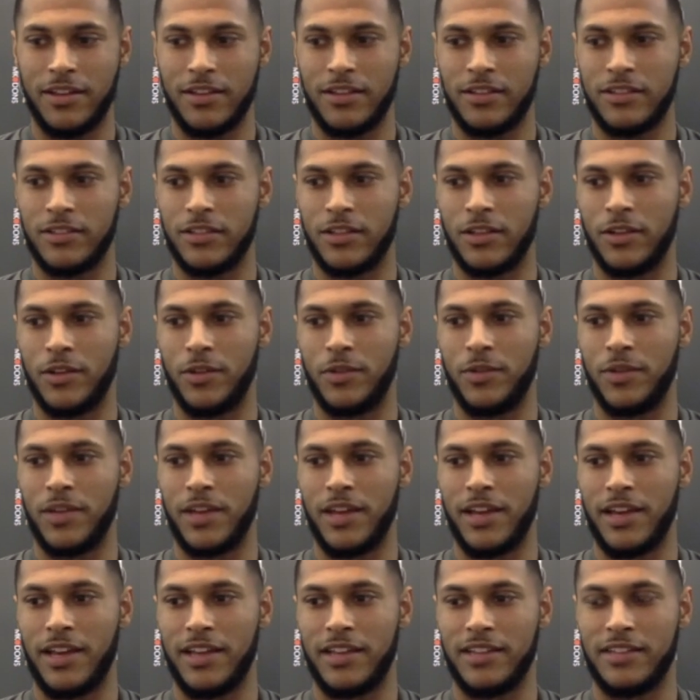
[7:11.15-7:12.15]
So
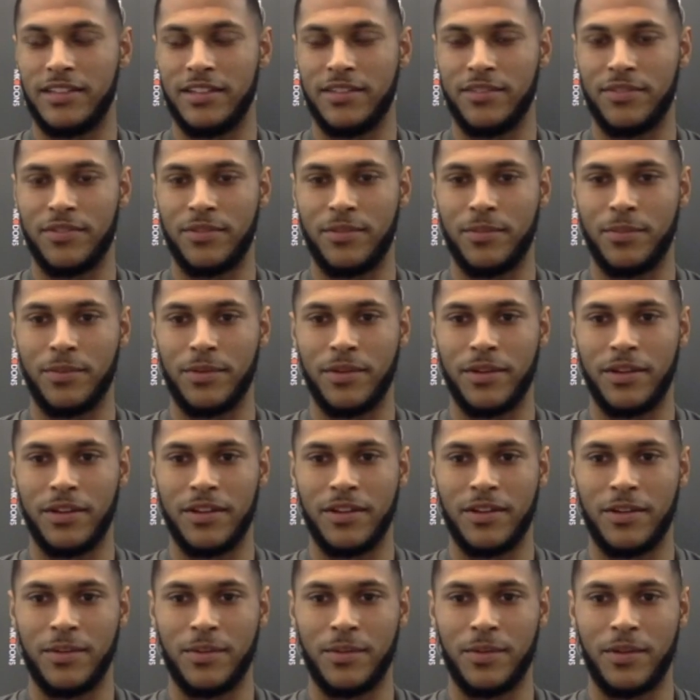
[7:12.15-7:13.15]
yeah, it is different,
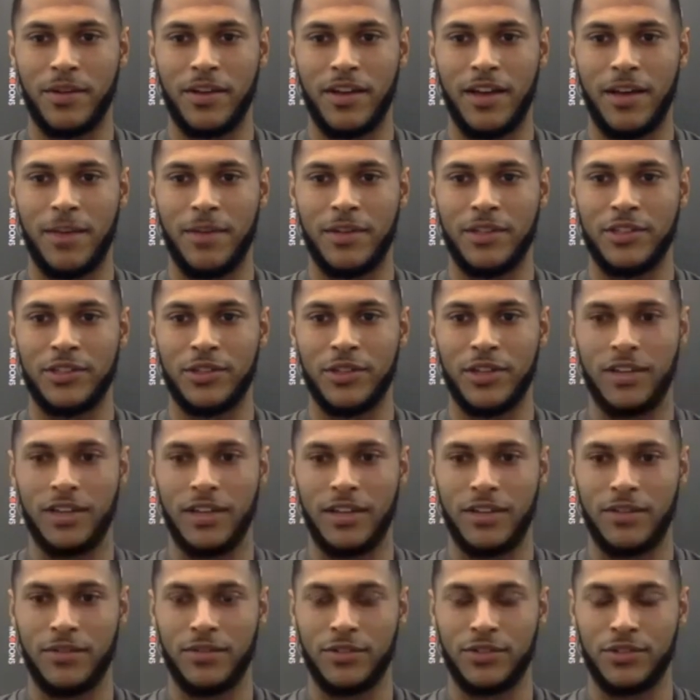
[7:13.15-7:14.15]
but but I'm enjoying
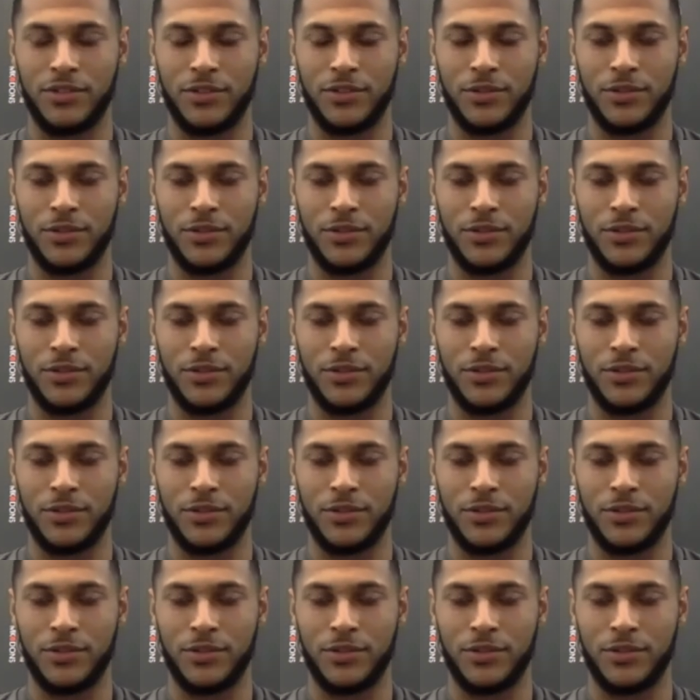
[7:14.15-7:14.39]
it for sure.